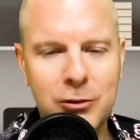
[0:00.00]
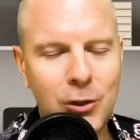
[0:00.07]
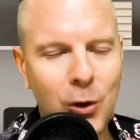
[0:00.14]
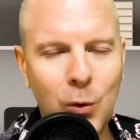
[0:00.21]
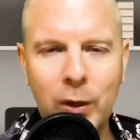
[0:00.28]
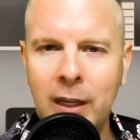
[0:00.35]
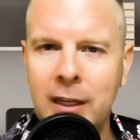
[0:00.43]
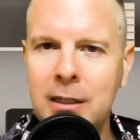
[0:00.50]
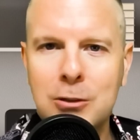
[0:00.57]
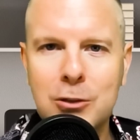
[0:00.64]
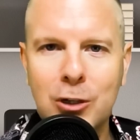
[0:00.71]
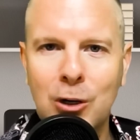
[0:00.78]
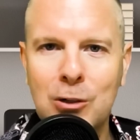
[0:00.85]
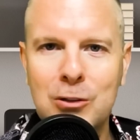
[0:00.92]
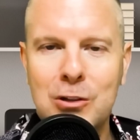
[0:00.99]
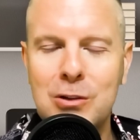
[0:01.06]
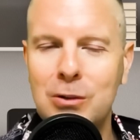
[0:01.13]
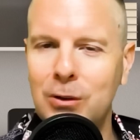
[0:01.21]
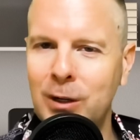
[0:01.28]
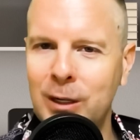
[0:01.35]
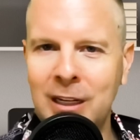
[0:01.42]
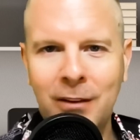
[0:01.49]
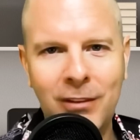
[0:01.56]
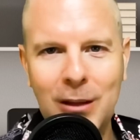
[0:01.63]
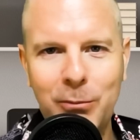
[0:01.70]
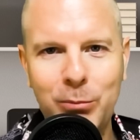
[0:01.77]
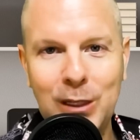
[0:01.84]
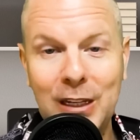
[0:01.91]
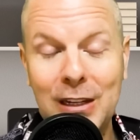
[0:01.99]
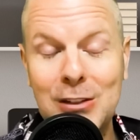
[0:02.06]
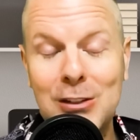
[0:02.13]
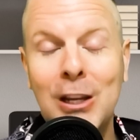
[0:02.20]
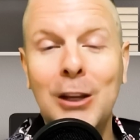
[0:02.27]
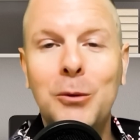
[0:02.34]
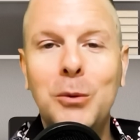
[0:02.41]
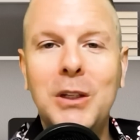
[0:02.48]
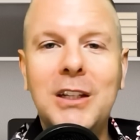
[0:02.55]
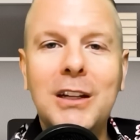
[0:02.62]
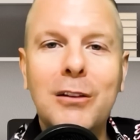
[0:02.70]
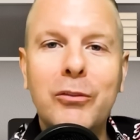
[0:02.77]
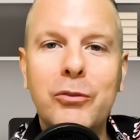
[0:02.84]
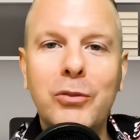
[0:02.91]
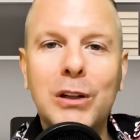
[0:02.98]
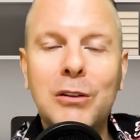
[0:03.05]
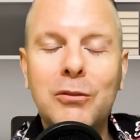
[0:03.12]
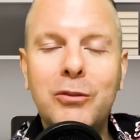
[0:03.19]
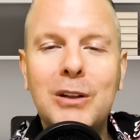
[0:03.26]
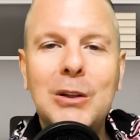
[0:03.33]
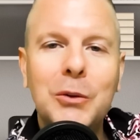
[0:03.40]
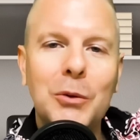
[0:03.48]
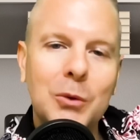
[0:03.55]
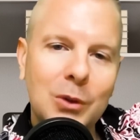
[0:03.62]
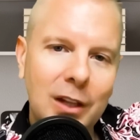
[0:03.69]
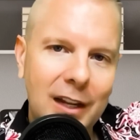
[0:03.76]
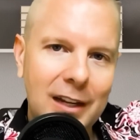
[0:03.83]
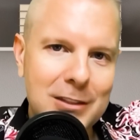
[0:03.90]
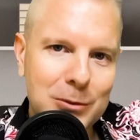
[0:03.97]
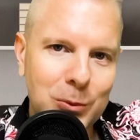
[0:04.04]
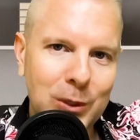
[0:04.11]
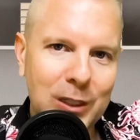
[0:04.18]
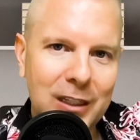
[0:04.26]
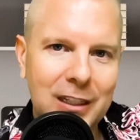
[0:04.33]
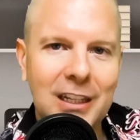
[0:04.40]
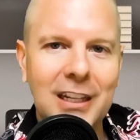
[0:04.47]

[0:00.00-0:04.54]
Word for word: no hidden charges or any of that BS. We did a free video last week